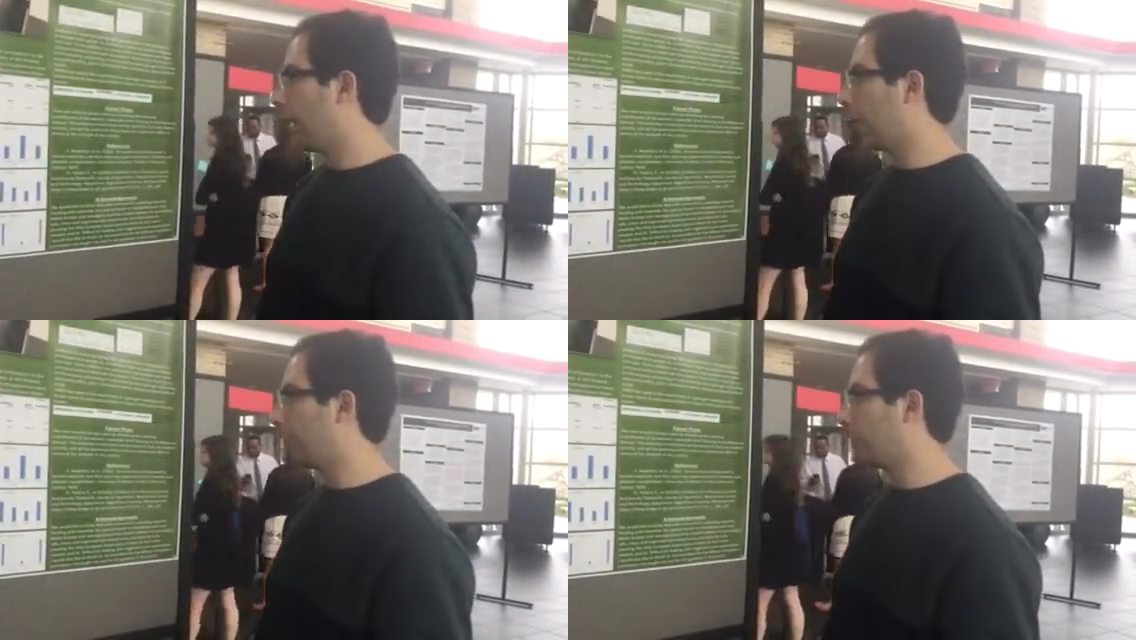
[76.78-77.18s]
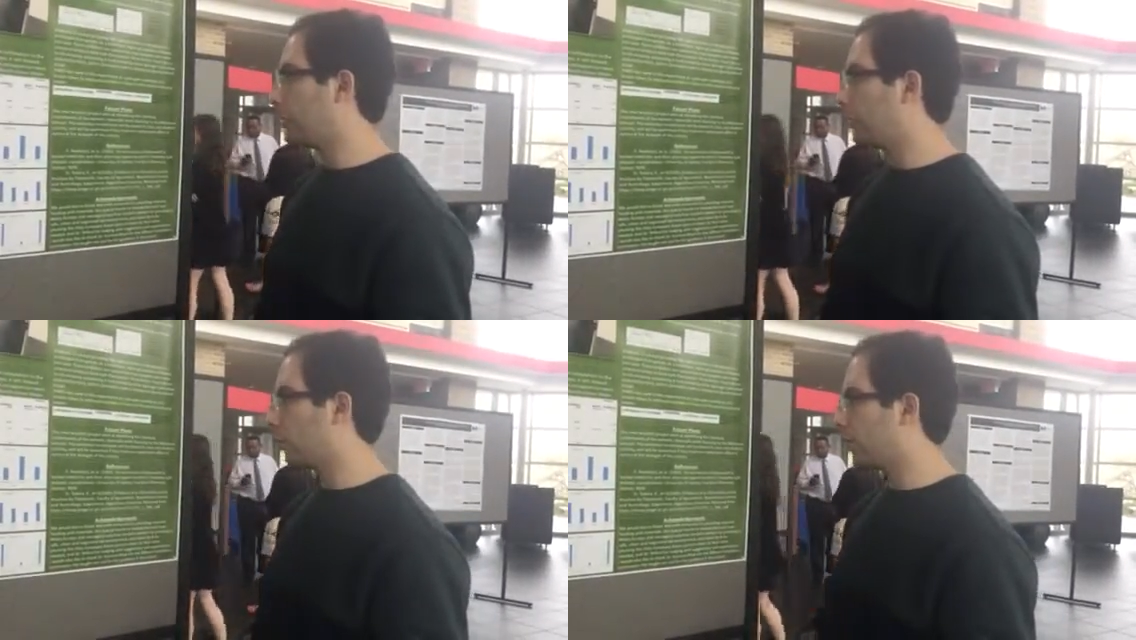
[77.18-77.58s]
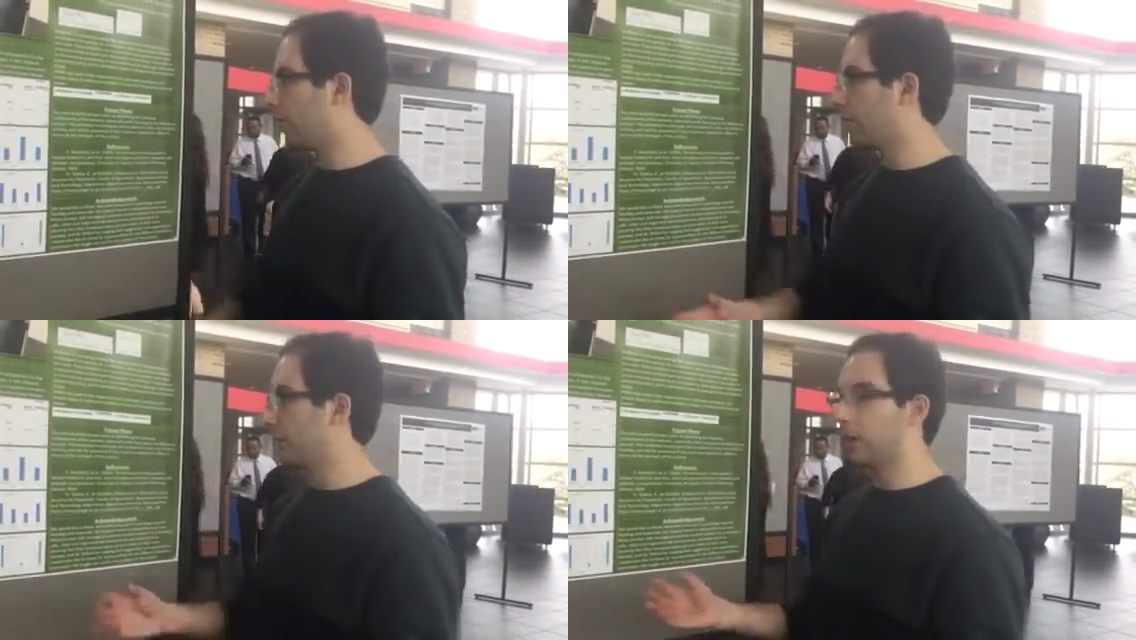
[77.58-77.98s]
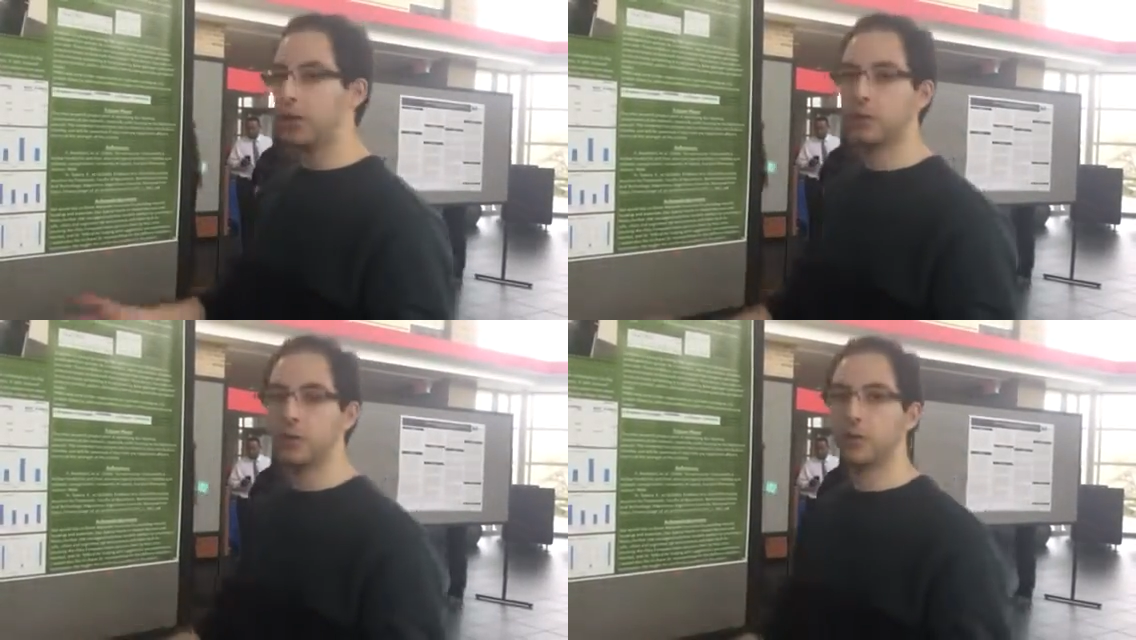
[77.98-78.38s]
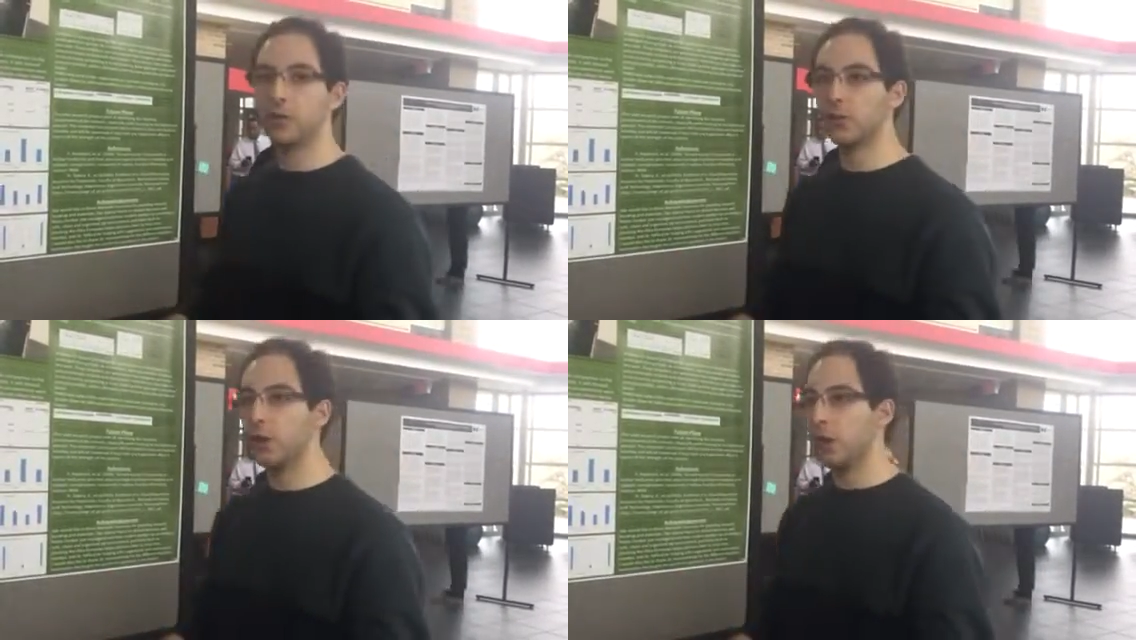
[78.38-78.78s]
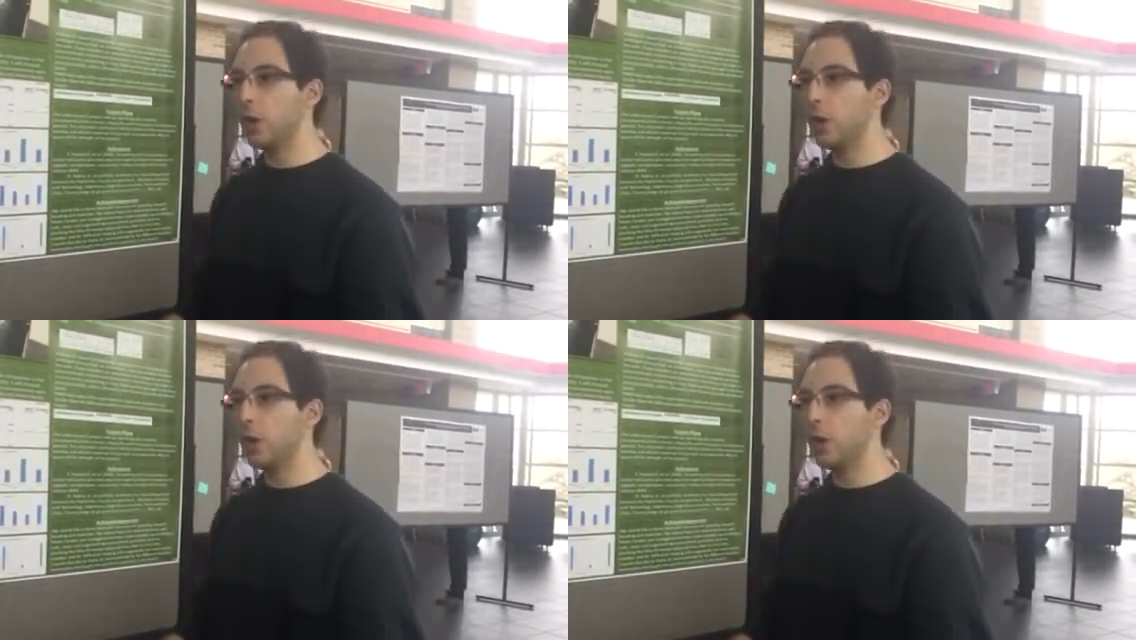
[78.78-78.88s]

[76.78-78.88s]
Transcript: Alpha-glucosidase inhibitors